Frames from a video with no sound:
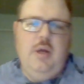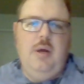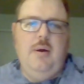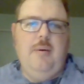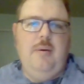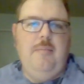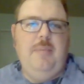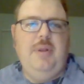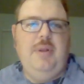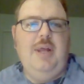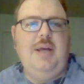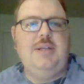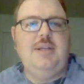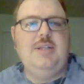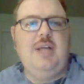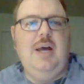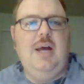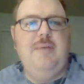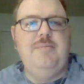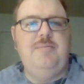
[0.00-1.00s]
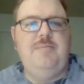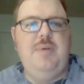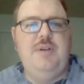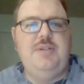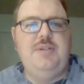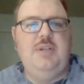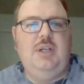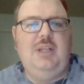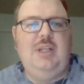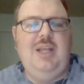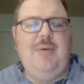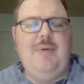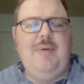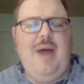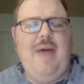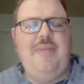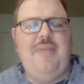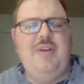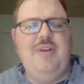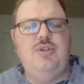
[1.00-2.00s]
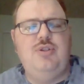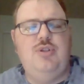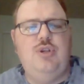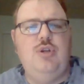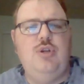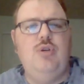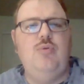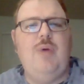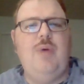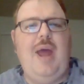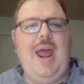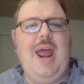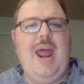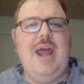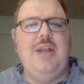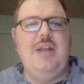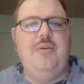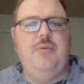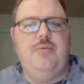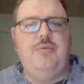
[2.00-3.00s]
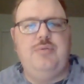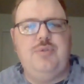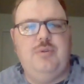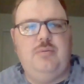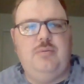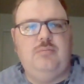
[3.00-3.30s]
But next comes basically we have these two annuals